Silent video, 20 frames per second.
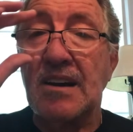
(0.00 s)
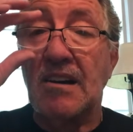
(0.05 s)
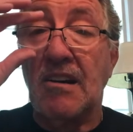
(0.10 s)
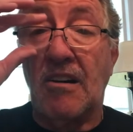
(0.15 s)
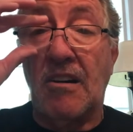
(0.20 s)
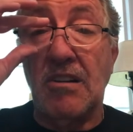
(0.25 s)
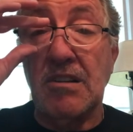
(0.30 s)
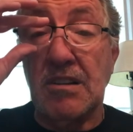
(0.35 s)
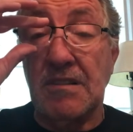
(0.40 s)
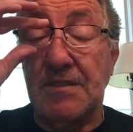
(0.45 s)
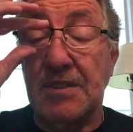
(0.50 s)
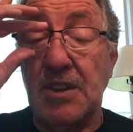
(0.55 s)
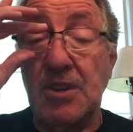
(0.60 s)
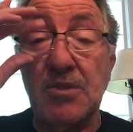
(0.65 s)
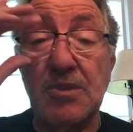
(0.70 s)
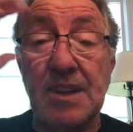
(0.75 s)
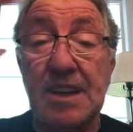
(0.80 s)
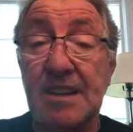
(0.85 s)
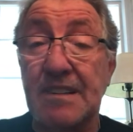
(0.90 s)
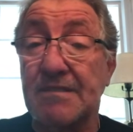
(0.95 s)
All of you
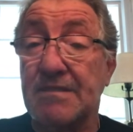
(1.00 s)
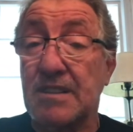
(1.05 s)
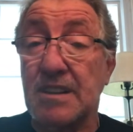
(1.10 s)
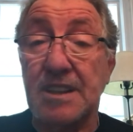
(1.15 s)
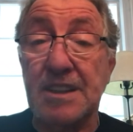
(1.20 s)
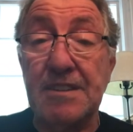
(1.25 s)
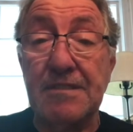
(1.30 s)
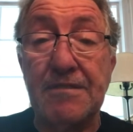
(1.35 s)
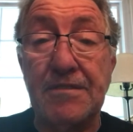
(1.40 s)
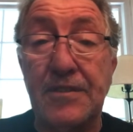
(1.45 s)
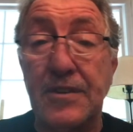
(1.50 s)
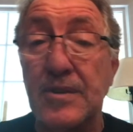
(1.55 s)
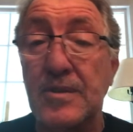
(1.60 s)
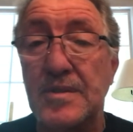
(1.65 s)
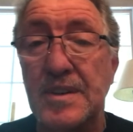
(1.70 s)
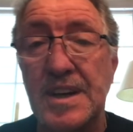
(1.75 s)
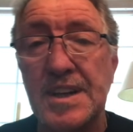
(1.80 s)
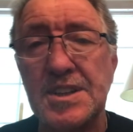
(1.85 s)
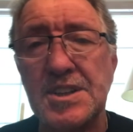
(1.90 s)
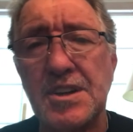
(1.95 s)
that have lived through
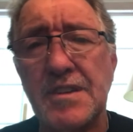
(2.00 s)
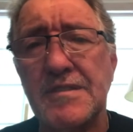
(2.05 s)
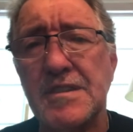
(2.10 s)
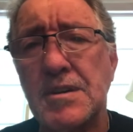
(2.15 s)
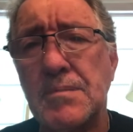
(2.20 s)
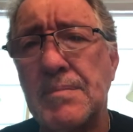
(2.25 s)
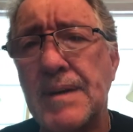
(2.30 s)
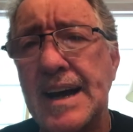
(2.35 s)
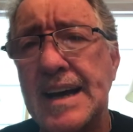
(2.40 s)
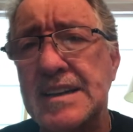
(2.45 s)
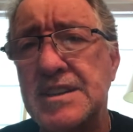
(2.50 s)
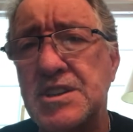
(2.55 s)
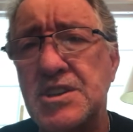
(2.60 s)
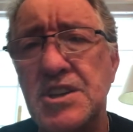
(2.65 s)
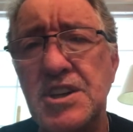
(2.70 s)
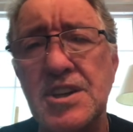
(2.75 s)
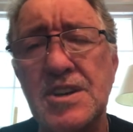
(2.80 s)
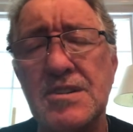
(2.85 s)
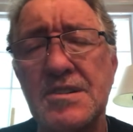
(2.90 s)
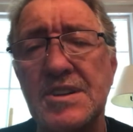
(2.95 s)
this over the past
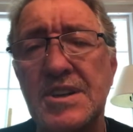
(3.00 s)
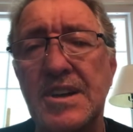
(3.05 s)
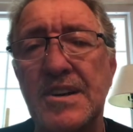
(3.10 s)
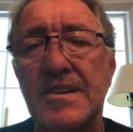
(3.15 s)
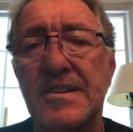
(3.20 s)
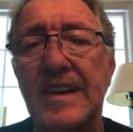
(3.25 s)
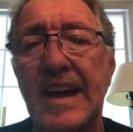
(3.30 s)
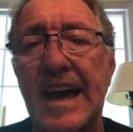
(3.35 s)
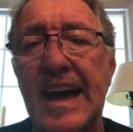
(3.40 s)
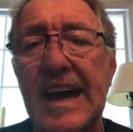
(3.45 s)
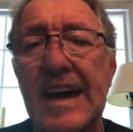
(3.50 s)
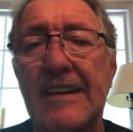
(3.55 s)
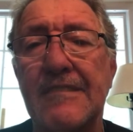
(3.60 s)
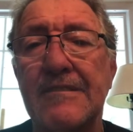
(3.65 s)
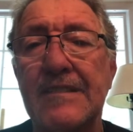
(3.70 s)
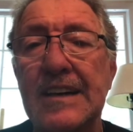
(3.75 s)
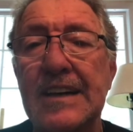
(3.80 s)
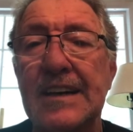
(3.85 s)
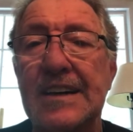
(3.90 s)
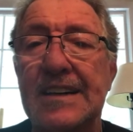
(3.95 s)
year and a half,
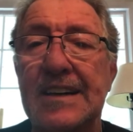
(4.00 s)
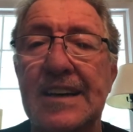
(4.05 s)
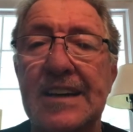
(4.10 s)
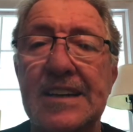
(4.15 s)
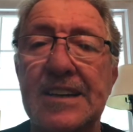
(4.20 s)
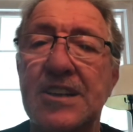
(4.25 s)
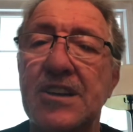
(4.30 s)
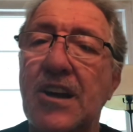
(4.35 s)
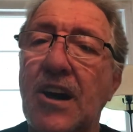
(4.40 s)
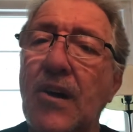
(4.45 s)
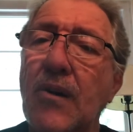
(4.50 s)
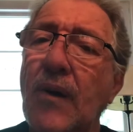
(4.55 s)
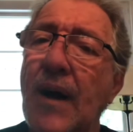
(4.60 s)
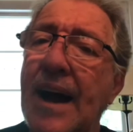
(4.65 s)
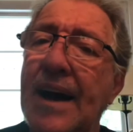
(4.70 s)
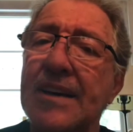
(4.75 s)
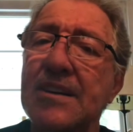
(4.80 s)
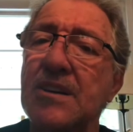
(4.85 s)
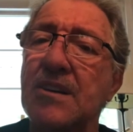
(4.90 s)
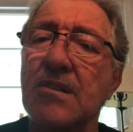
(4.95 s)
know
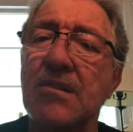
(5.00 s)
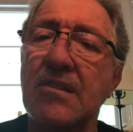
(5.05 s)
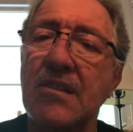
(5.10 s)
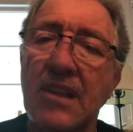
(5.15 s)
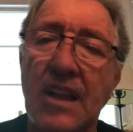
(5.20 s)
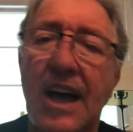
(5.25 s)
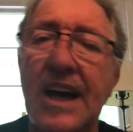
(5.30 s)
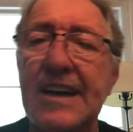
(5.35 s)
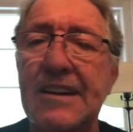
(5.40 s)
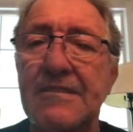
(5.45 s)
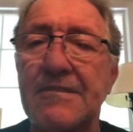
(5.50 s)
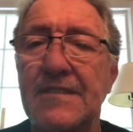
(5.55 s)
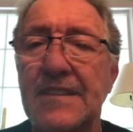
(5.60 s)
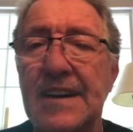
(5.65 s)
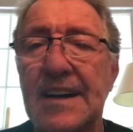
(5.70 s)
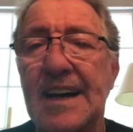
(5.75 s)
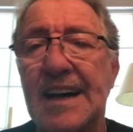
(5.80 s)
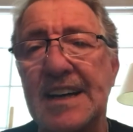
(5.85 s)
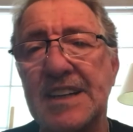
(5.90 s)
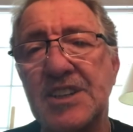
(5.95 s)
how your life
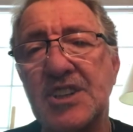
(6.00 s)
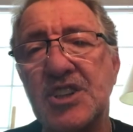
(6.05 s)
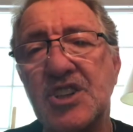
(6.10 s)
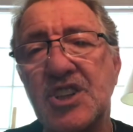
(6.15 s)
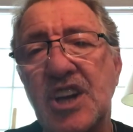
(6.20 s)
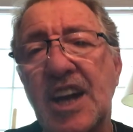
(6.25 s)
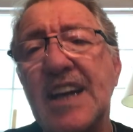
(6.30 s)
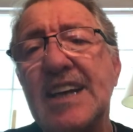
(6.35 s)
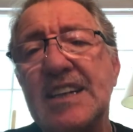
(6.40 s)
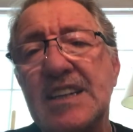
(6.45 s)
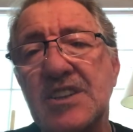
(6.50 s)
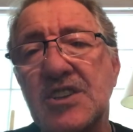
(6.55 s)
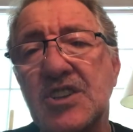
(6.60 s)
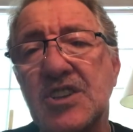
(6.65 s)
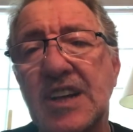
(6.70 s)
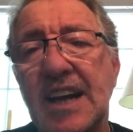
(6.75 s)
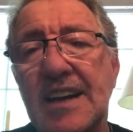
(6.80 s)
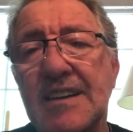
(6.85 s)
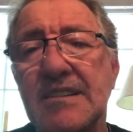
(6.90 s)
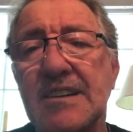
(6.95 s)
has
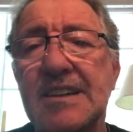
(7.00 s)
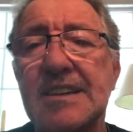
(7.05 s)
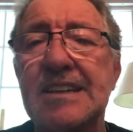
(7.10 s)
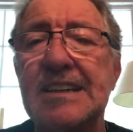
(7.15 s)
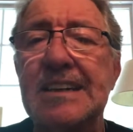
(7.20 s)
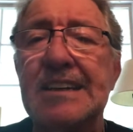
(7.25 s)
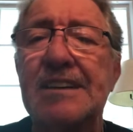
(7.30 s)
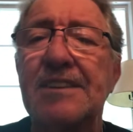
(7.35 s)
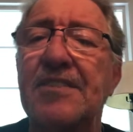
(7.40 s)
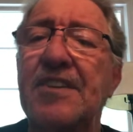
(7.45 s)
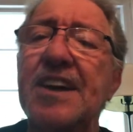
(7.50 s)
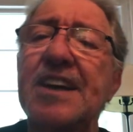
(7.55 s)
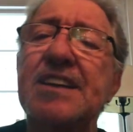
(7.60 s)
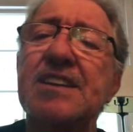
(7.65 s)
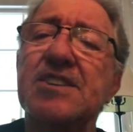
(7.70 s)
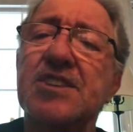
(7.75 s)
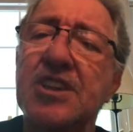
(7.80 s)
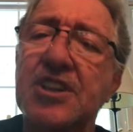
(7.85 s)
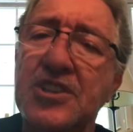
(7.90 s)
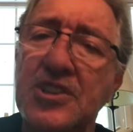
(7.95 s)
changed, how the
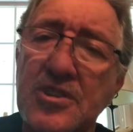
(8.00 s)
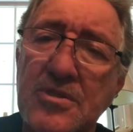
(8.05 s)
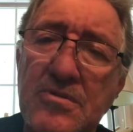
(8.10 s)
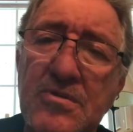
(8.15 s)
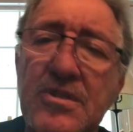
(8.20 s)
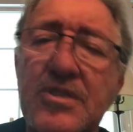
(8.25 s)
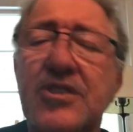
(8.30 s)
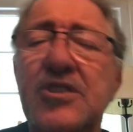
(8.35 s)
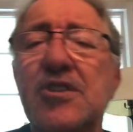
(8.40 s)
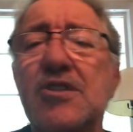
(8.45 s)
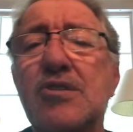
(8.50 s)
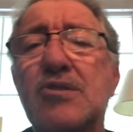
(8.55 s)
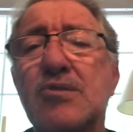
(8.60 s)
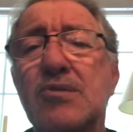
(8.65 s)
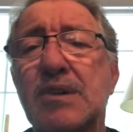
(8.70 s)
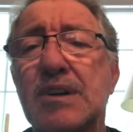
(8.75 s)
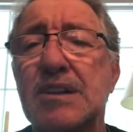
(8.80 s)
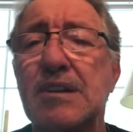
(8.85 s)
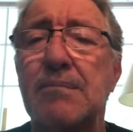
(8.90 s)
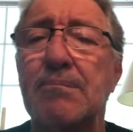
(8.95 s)
things that you
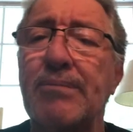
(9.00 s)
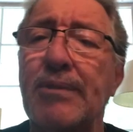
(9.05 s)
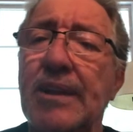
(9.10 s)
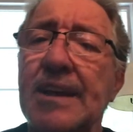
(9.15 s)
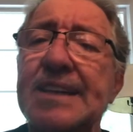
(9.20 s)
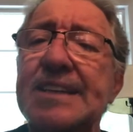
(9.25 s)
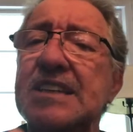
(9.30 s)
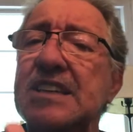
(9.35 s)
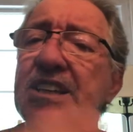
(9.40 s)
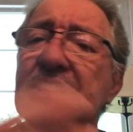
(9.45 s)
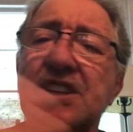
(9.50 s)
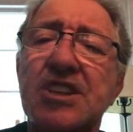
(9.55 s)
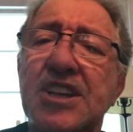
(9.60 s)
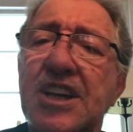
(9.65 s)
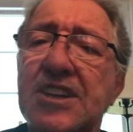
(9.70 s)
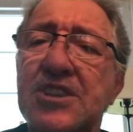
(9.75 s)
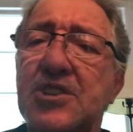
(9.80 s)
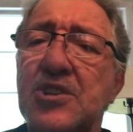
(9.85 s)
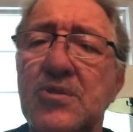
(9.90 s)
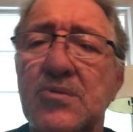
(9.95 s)
do and the places
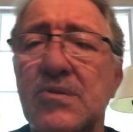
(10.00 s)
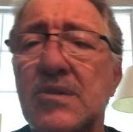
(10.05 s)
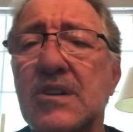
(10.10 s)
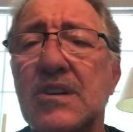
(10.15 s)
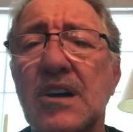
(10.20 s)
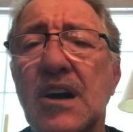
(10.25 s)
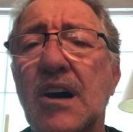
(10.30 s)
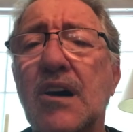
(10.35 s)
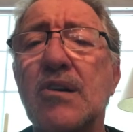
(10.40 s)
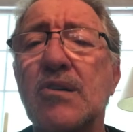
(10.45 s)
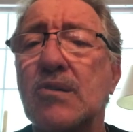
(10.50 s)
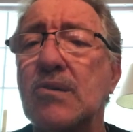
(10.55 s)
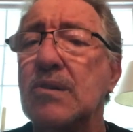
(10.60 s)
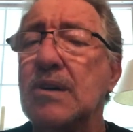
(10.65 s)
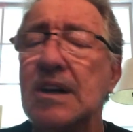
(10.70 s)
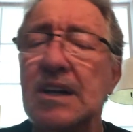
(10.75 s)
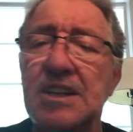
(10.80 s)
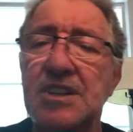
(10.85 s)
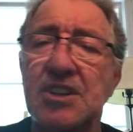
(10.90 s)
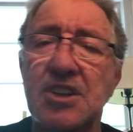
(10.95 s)
that you go
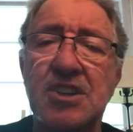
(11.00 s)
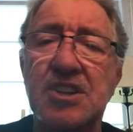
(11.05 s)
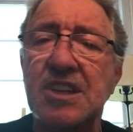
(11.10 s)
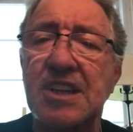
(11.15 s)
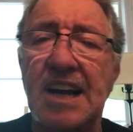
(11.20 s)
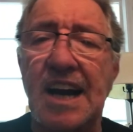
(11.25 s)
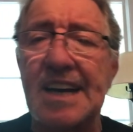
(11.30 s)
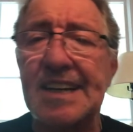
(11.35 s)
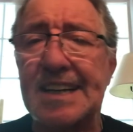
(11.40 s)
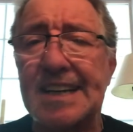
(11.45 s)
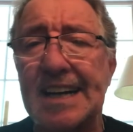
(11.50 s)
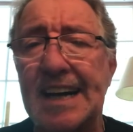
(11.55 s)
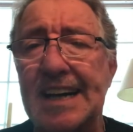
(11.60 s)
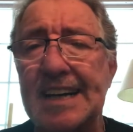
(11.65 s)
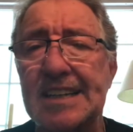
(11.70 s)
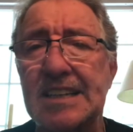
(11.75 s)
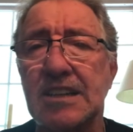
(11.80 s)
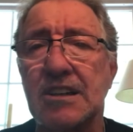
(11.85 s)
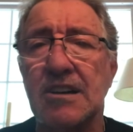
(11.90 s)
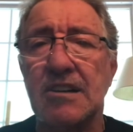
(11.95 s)
just kind of
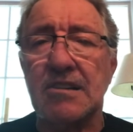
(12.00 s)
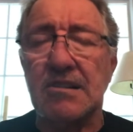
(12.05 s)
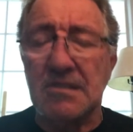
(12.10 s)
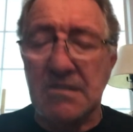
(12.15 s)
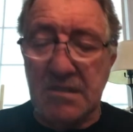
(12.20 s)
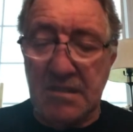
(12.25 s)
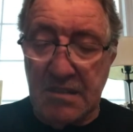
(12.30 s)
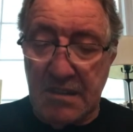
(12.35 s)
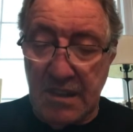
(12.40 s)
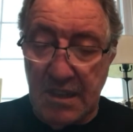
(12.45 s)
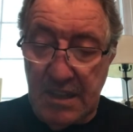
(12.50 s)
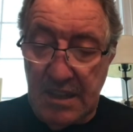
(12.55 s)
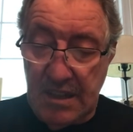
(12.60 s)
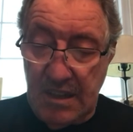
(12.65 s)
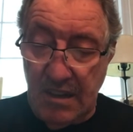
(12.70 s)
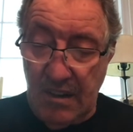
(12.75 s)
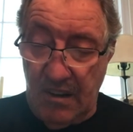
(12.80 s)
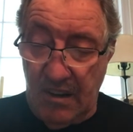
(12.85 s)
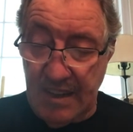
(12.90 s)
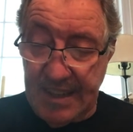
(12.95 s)
got turned
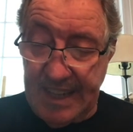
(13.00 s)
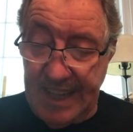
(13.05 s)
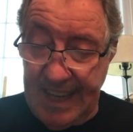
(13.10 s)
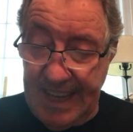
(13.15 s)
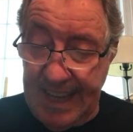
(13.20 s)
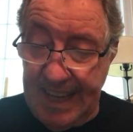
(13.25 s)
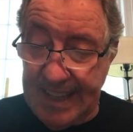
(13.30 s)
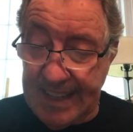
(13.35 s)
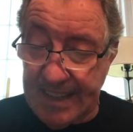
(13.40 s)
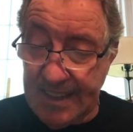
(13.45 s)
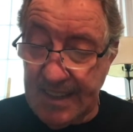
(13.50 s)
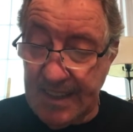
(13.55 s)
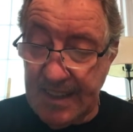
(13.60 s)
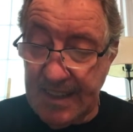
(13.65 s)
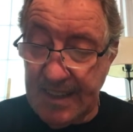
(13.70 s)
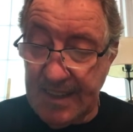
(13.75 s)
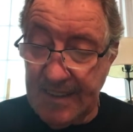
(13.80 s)
on end.